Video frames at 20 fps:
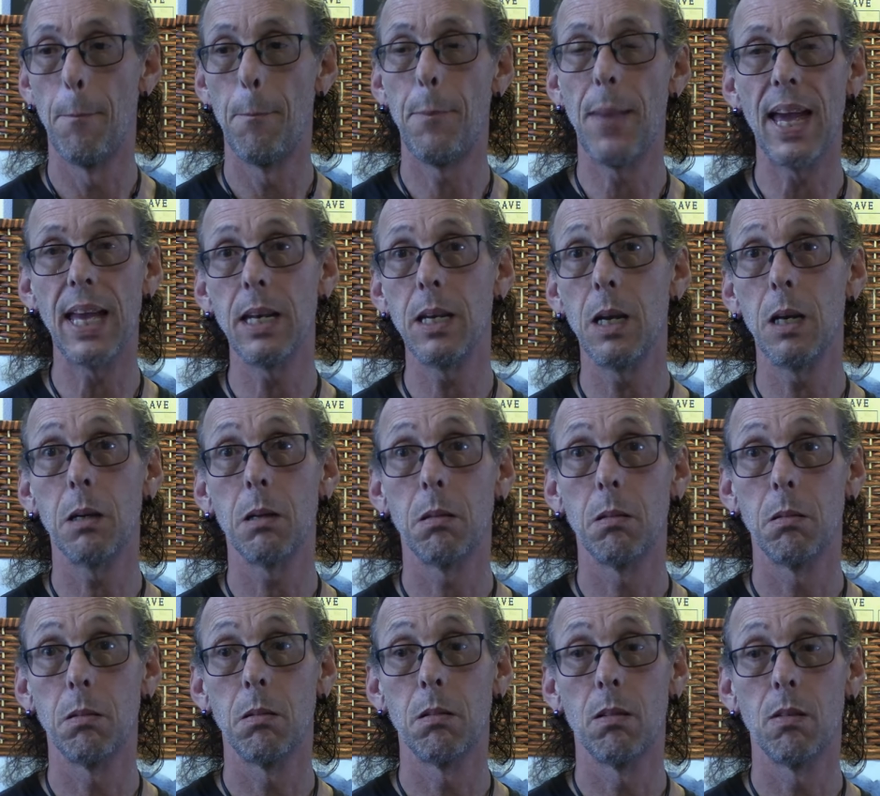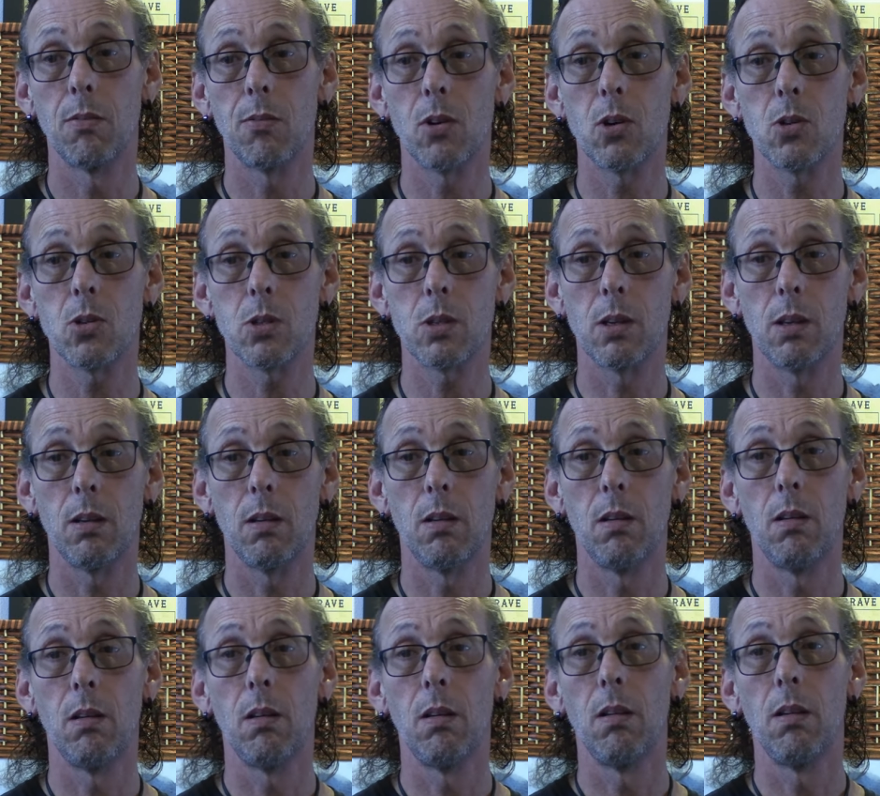bend first
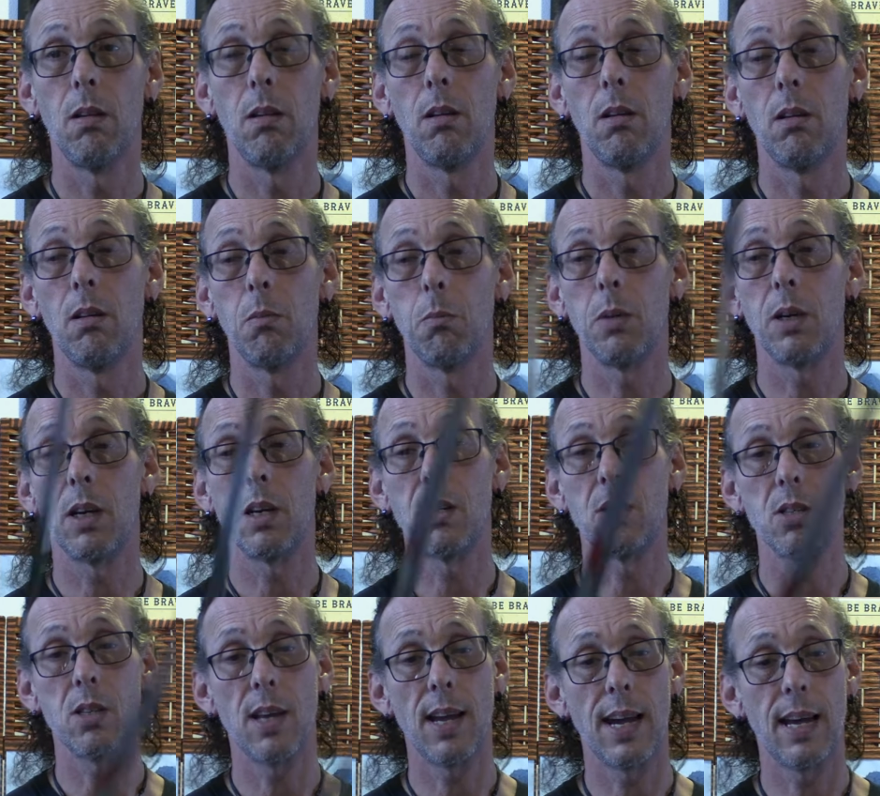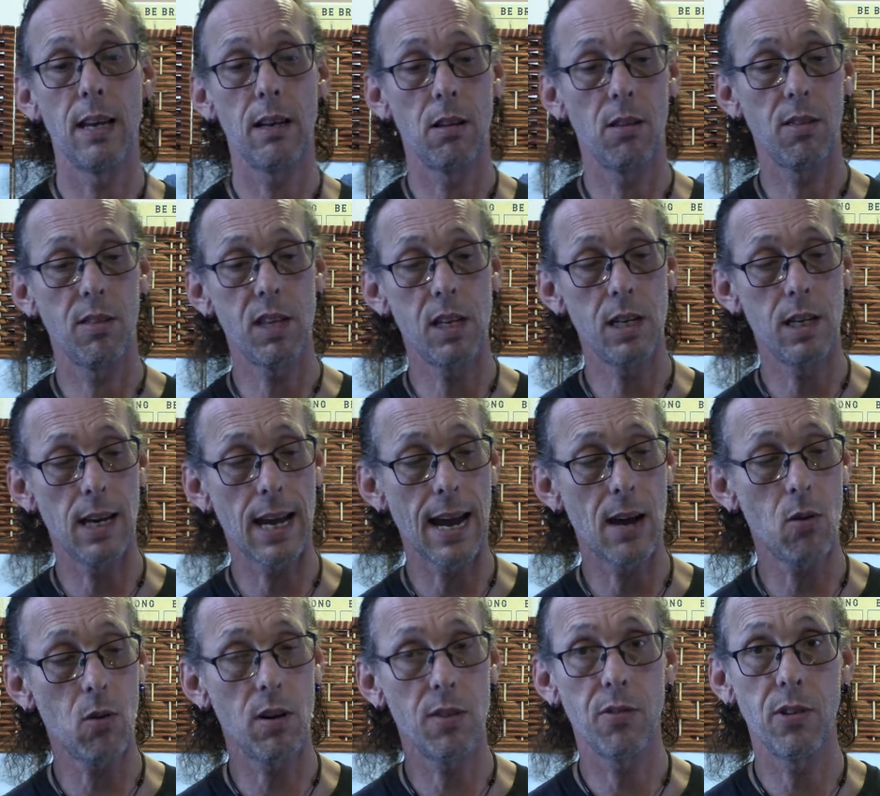because that thinned
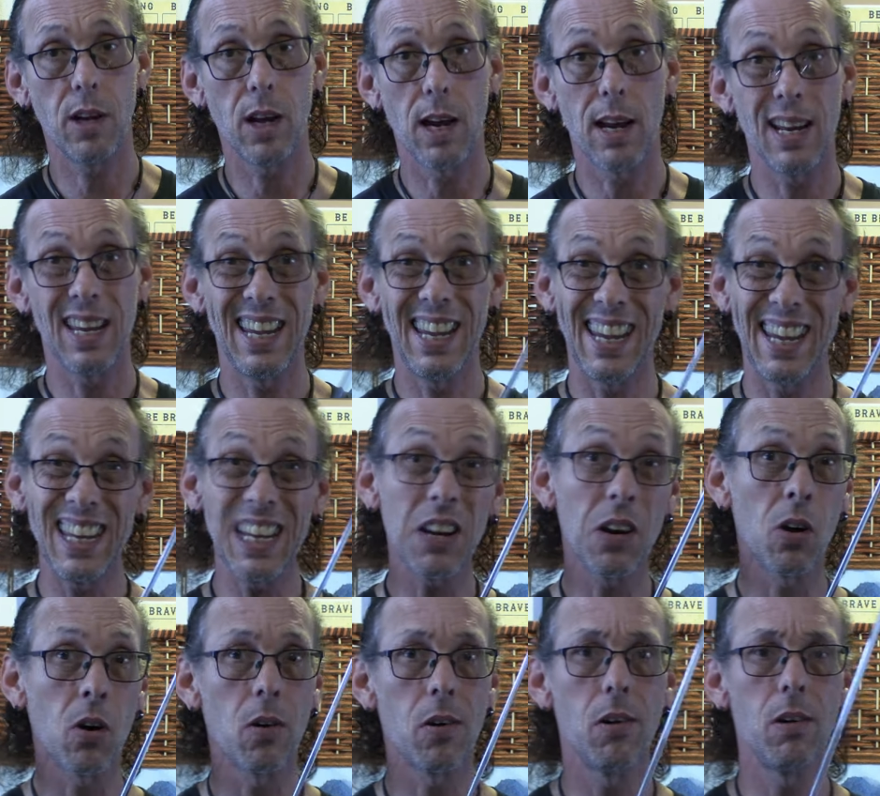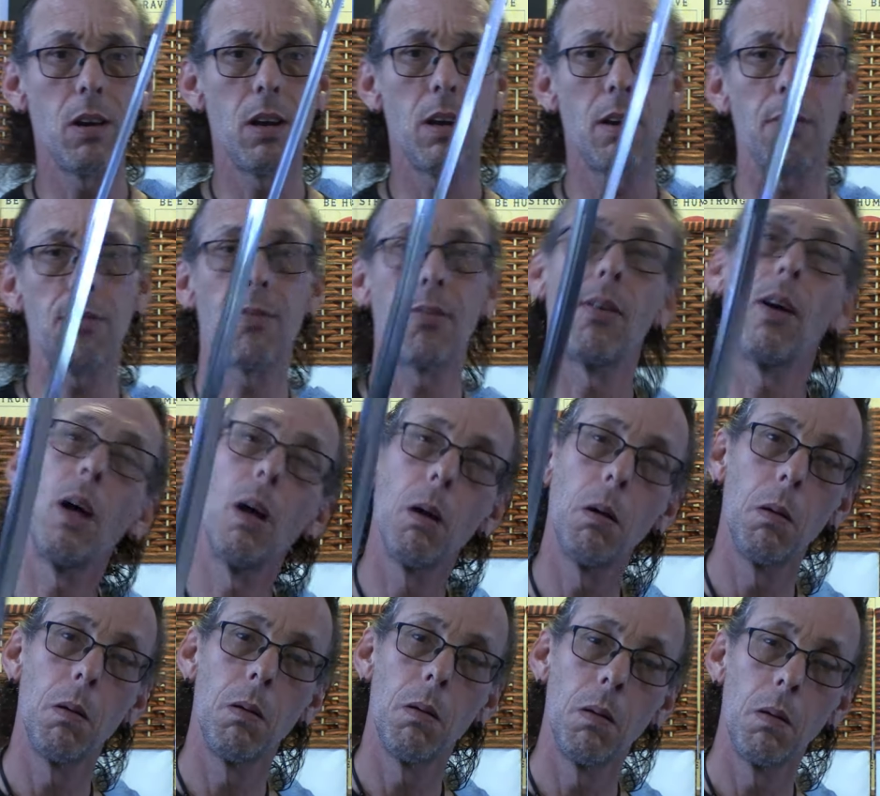out if it got hit hard enough
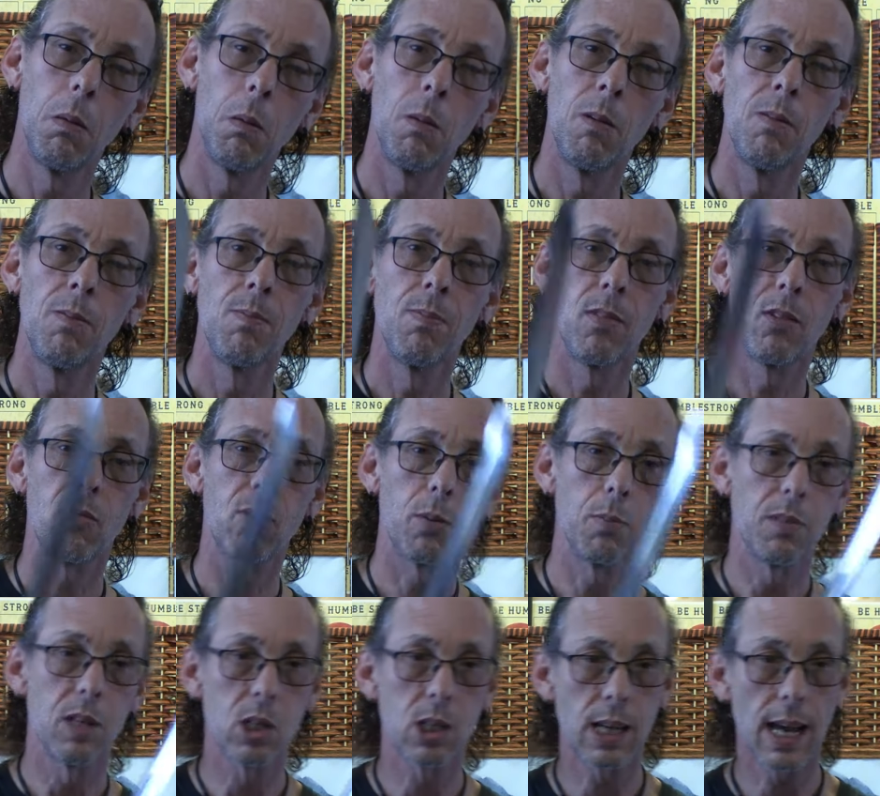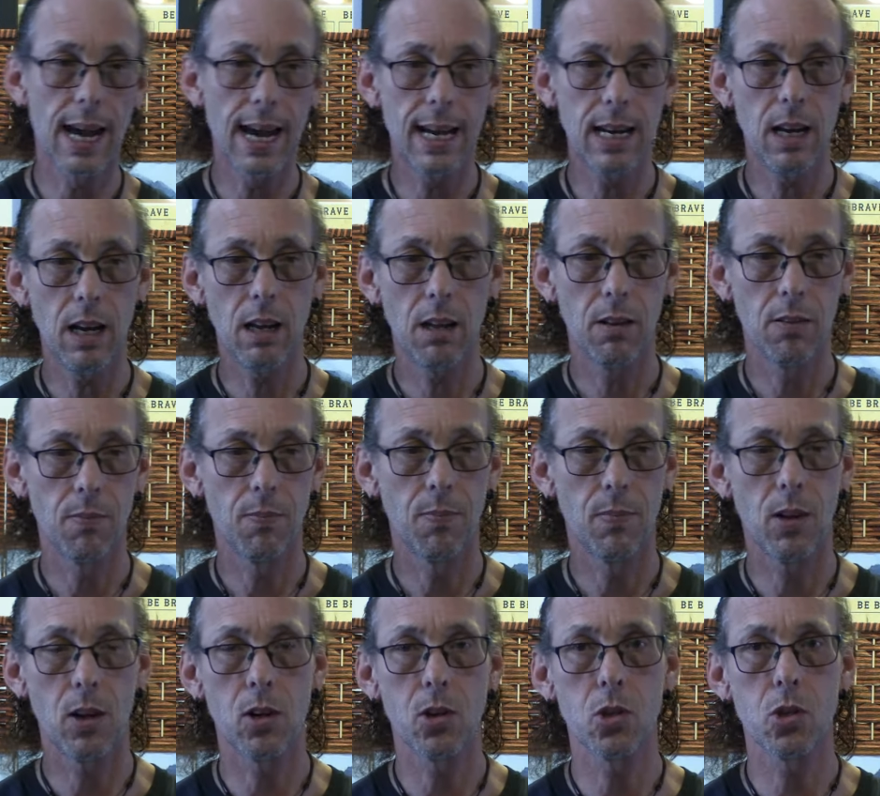from the side
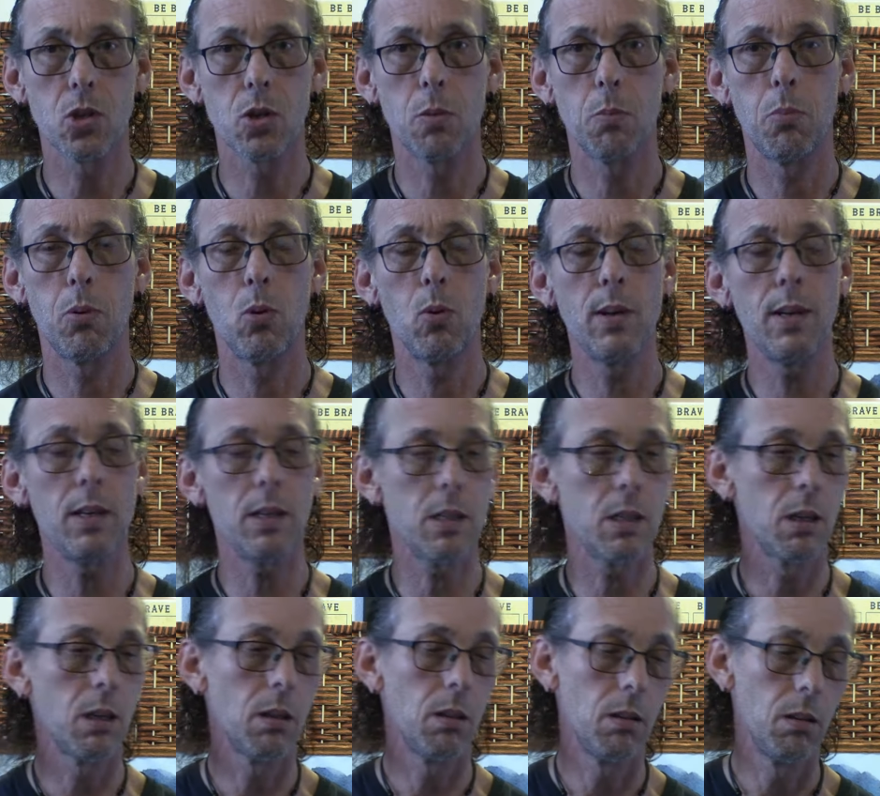on a certain point.